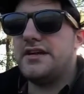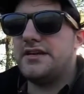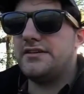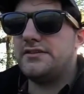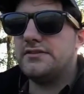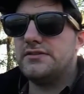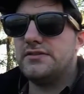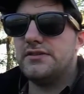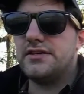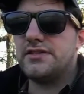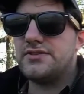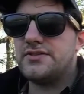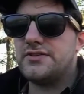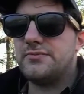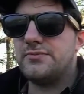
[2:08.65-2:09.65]
got like
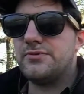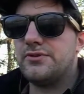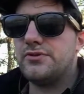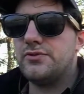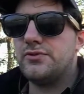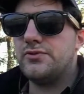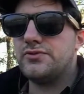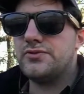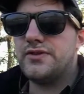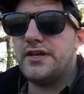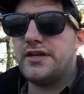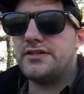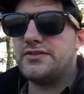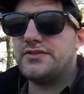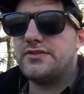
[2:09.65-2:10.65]
some cool
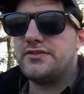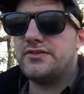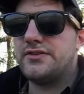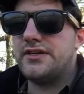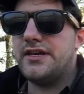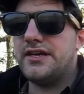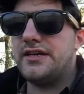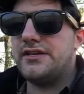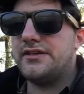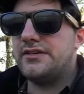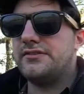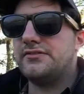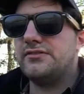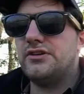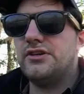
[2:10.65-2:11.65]
things to get
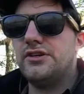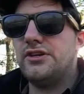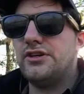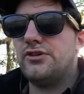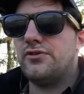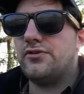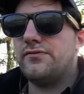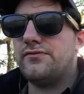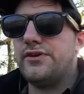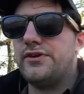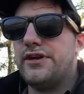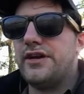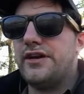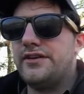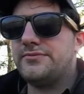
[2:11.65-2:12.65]
and go on
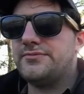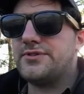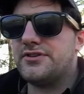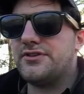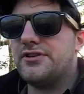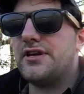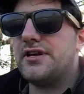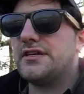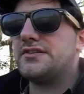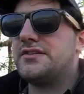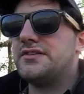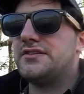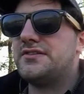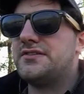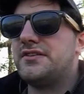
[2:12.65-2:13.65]
free items at
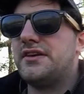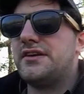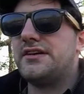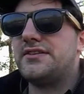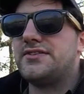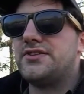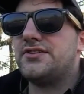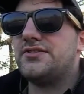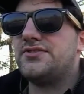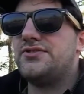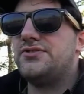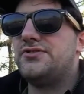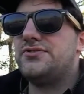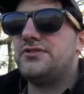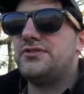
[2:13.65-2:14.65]
Craigslist. Like I saw this
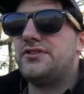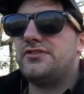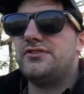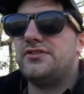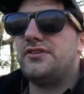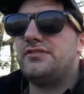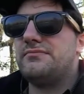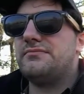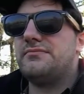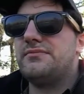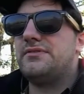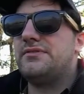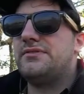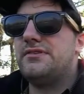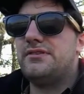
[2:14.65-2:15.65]
dude turn a
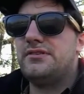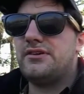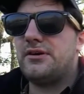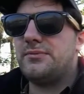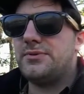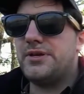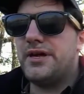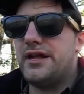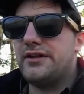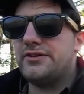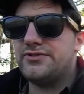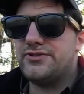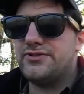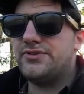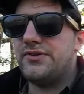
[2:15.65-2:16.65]
couple
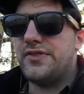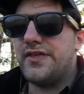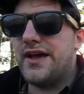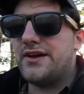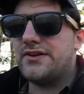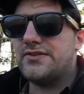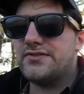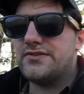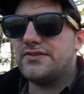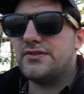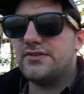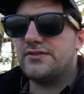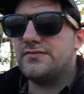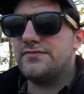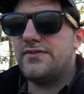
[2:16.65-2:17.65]
dollars to $1,000
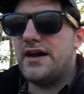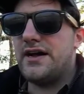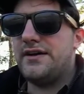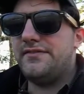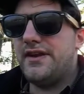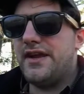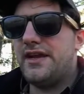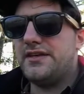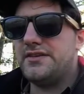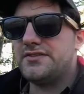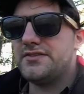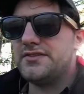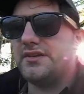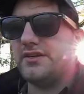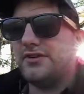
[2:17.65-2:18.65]
in 5
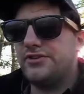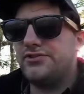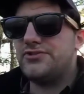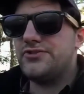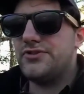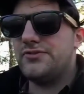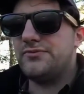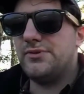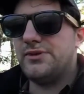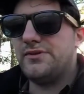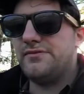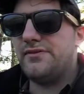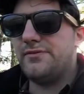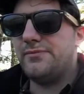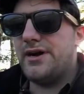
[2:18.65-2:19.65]
days on YouTube,
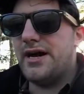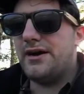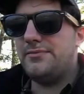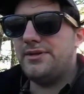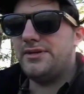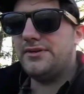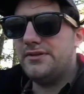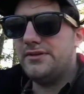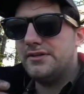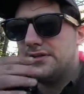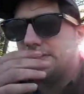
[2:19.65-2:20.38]
living Bobby.